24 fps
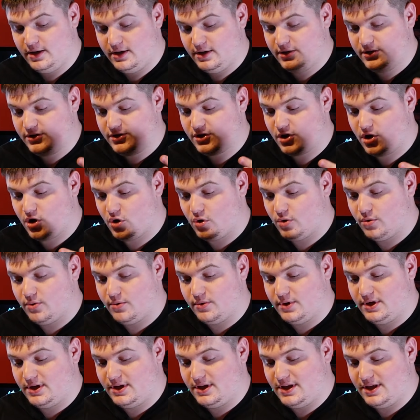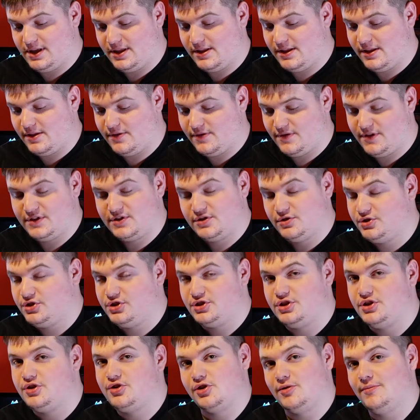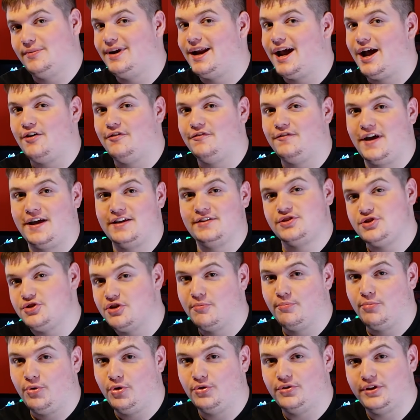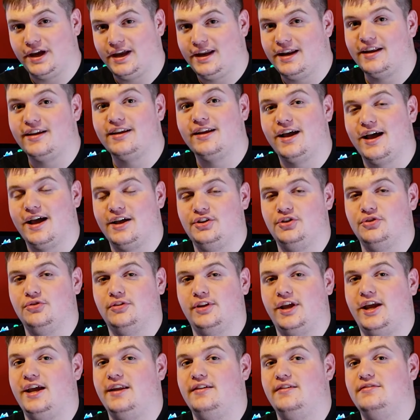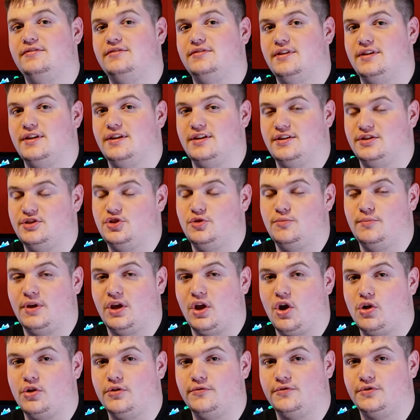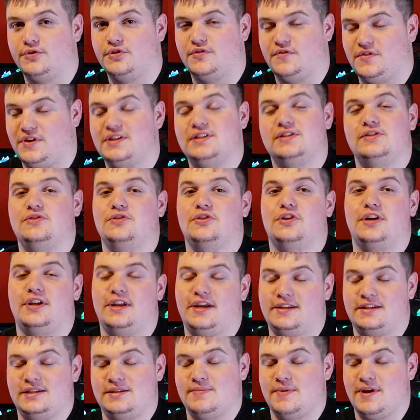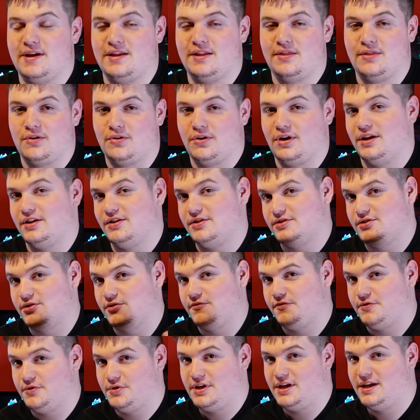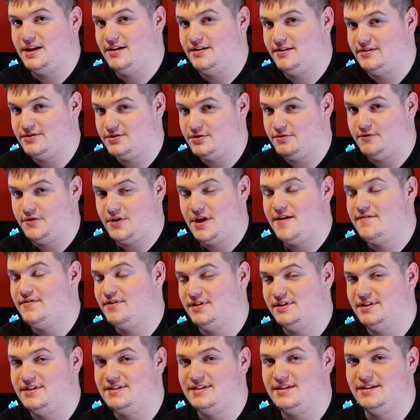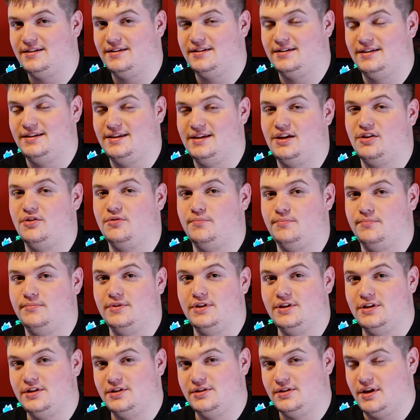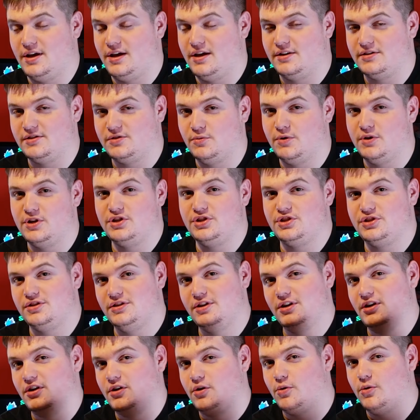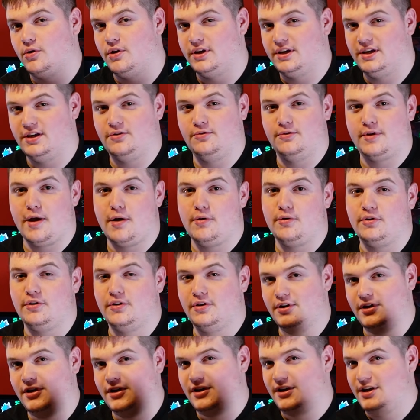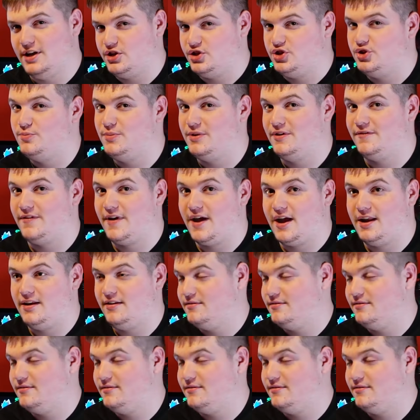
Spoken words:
So this will just determine how fast you can pull data on your LAN, assuming all of your devices are connected by Ethernet. So if you have at least a gig switch or a gig router, it should be fine.